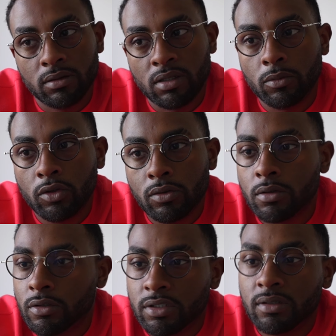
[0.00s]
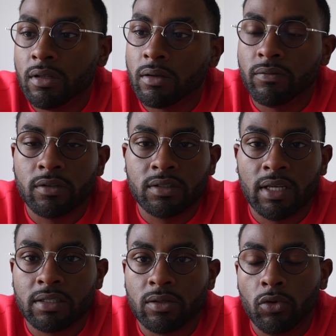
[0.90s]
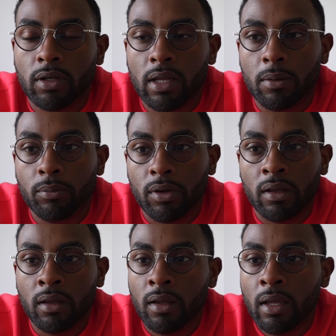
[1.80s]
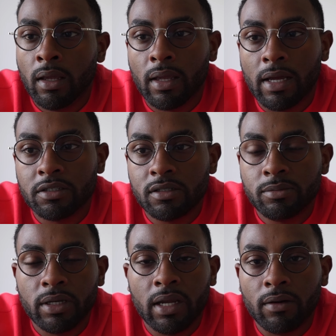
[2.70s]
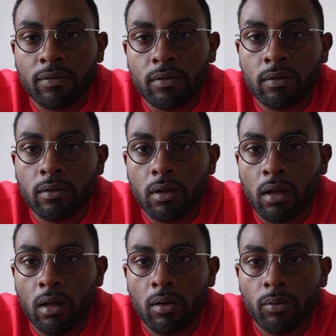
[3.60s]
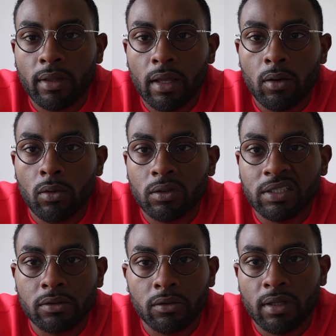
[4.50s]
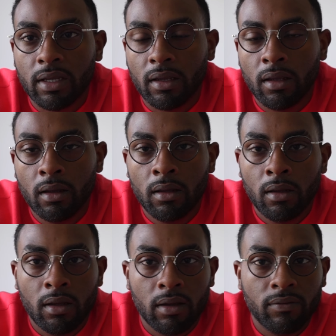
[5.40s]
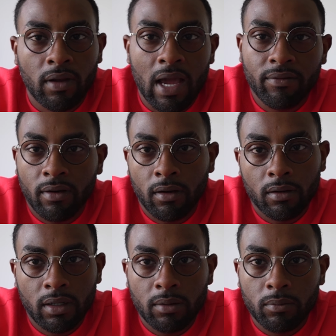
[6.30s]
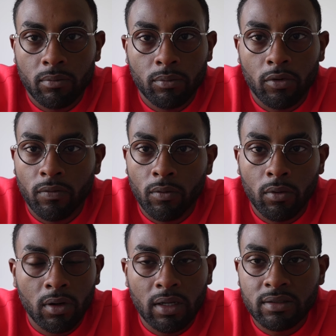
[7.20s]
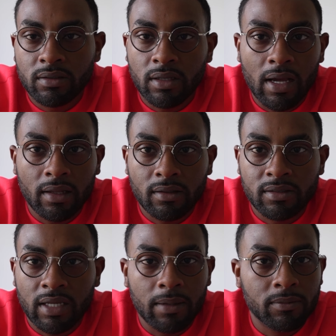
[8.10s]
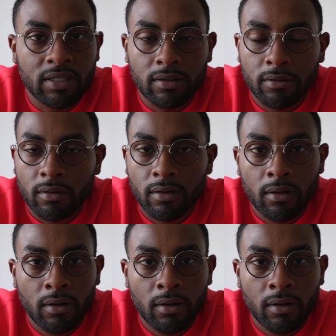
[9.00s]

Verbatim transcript: Some dudes are just looking for sex and whatnot, but guys, just be careful uh, with that whole Tinder thing. If you haven't heard it before, it's not the same Tinder